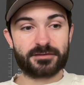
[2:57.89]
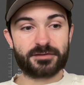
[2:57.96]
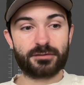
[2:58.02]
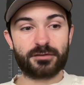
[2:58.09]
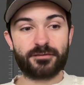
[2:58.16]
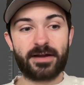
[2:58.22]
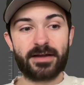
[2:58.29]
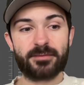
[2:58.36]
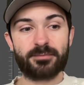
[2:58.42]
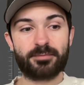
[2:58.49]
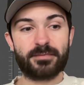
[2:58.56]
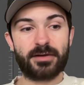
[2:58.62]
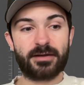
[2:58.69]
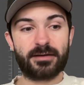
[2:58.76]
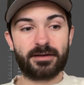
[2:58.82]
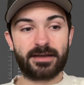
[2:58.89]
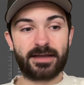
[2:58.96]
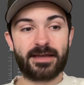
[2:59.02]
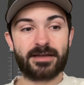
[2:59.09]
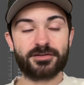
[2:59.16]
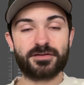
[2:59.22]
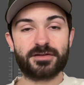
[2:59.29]
So if I
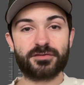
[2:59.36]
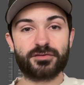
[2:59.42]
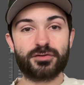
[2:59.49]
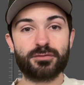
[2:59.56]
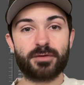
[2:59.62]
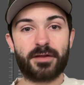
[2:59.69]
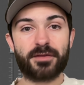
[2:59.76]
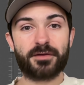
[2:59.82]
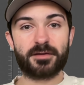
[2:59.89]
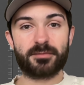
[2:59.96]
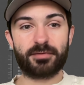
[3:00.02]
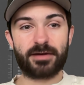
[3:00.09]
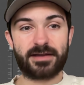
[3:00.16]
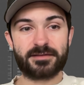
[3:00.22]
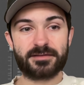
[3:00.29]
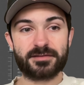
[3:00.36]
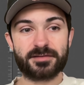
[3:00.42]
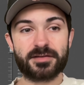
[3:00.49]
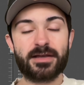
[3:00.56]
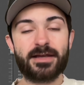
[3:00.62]
engage these 2 other compressors,